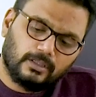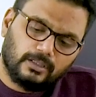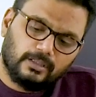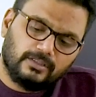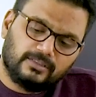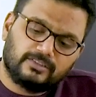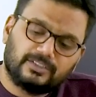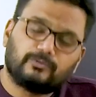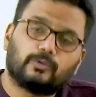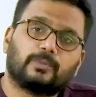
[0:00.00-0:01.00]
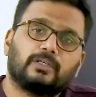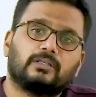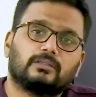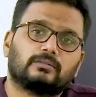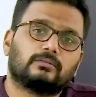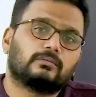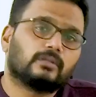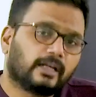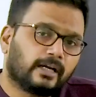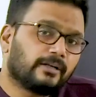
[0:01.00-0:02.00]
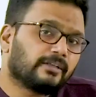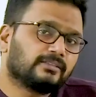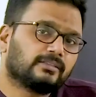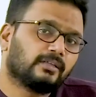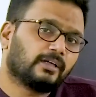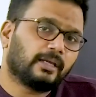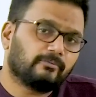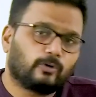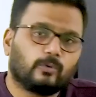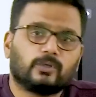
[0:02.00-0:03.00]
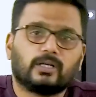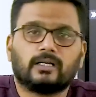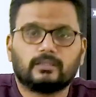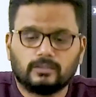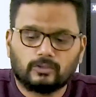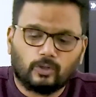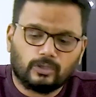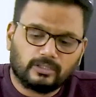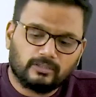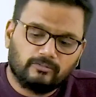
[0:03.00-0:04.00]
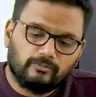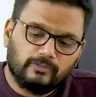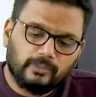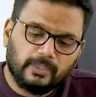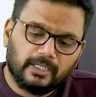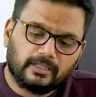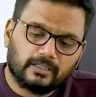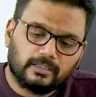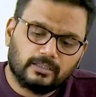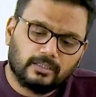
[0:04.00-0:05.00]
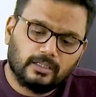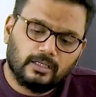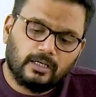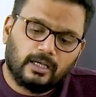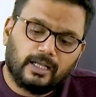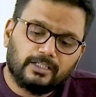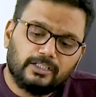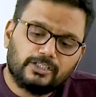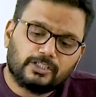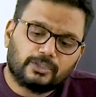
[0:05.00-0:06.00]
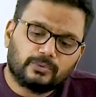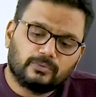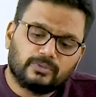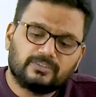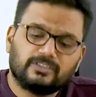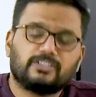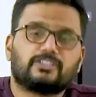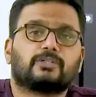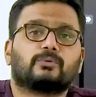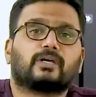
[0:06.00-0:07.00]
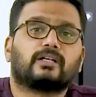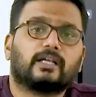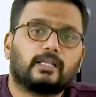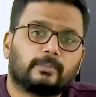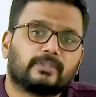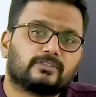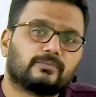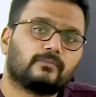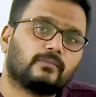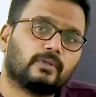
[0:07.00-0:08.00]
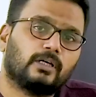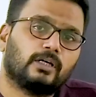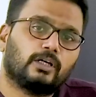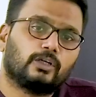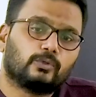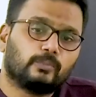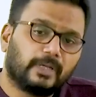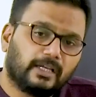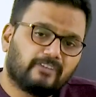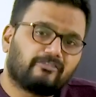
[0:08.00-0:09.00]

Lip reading: In this COP, the countries came forward and thought we will make an initiative. This initiative can help us to make a